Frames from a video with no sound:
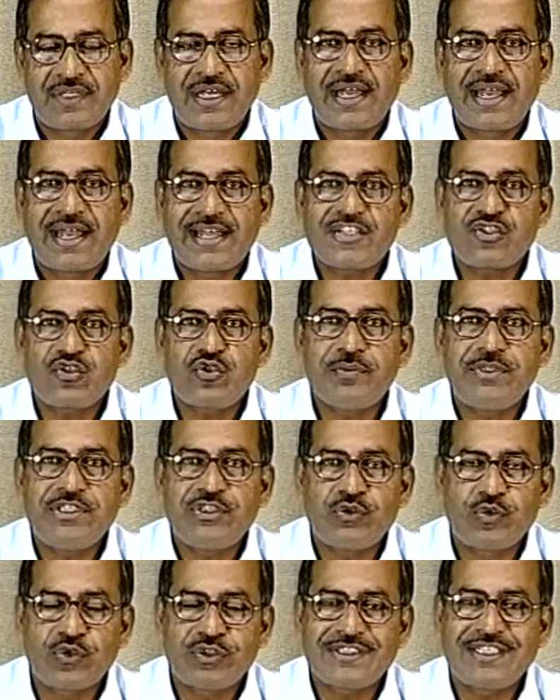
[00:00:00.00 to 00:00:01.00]
has to be
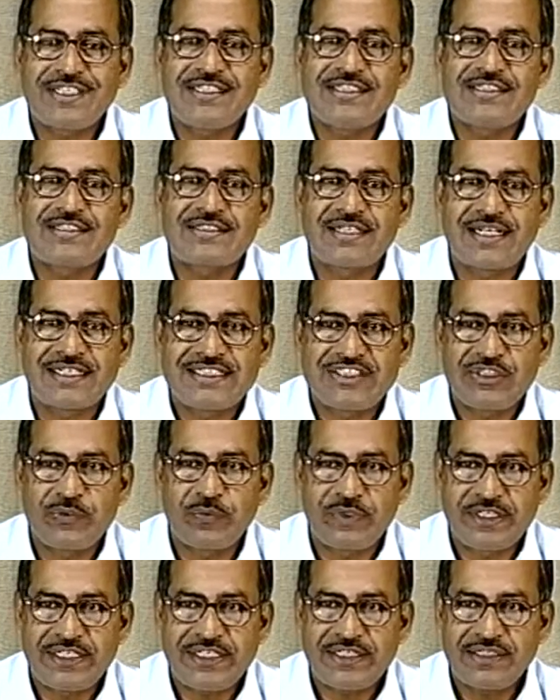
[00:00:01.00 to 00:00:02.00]
chosen in such a
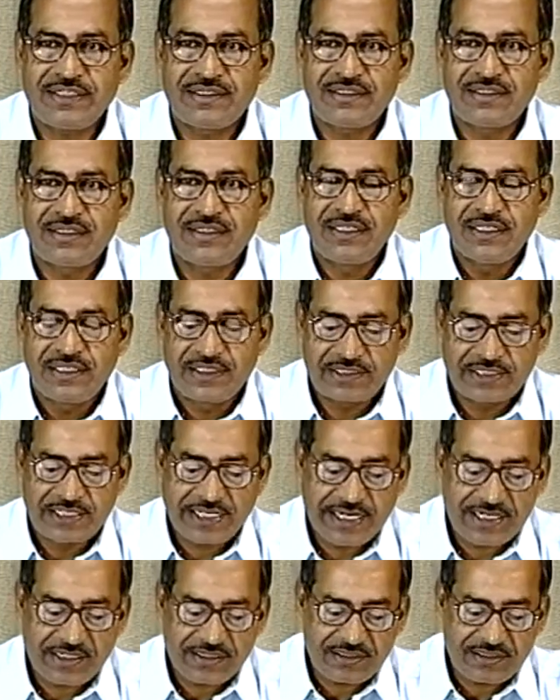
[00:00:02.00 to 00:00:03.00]
way that